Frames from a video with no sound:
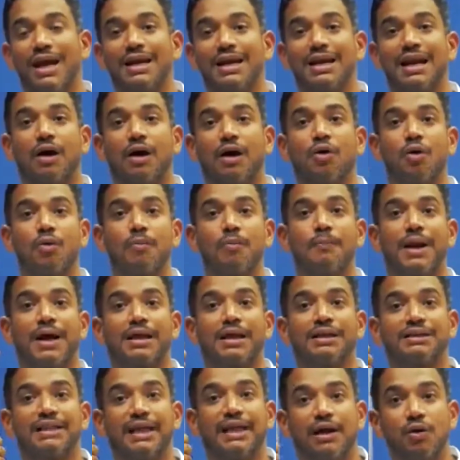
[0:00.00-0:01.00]
or how
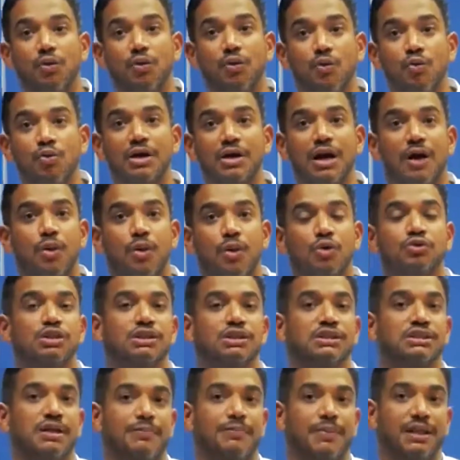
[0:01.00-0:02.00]
much does
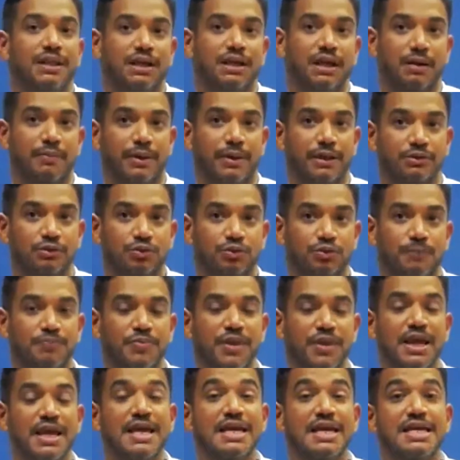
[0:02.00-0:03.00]
Brazil has
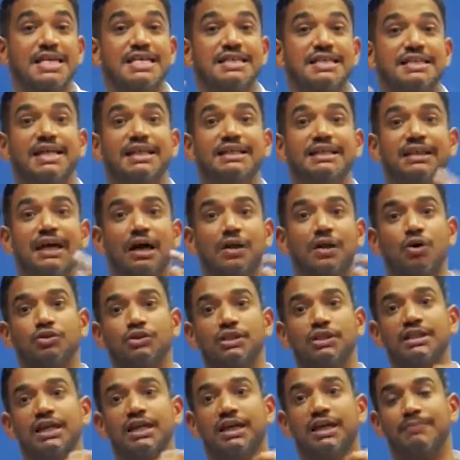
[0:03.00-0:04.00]
spent in
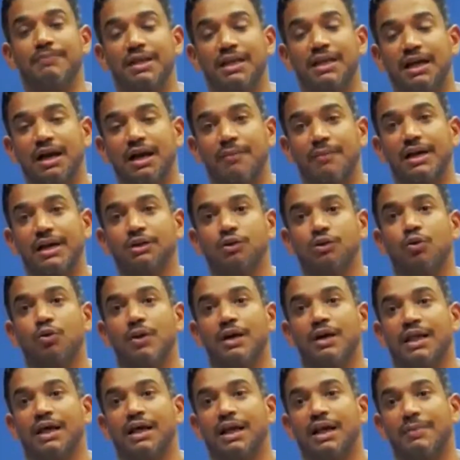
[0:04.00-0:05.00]
one
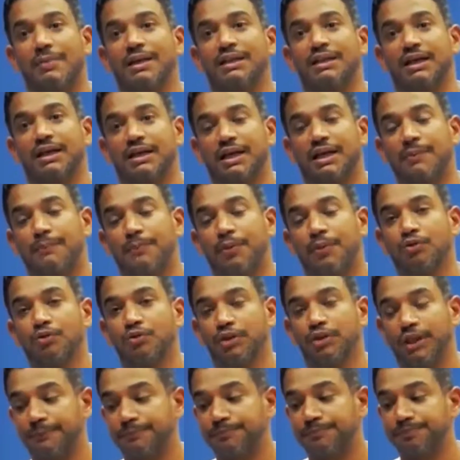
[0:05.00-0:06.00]
dose,
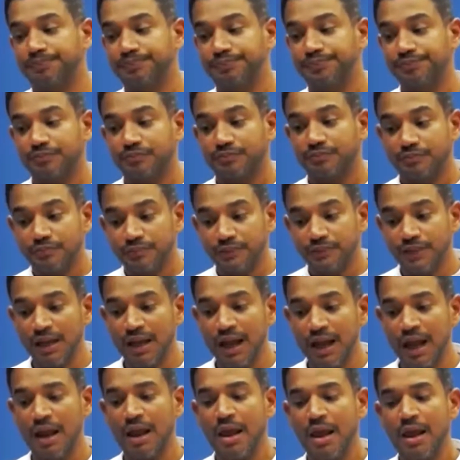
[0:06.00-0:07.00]
and if
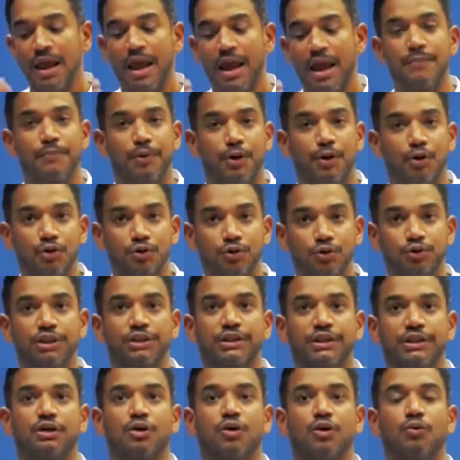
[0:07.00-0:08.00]
this dose
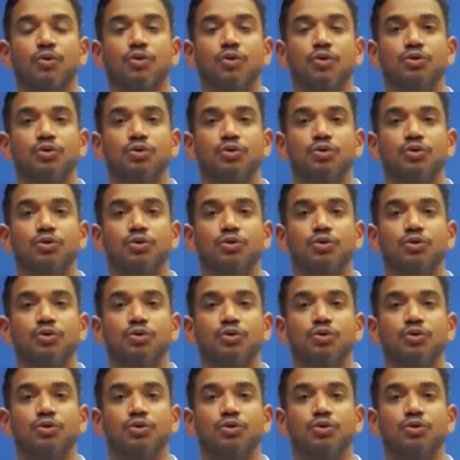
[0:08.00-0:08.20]
really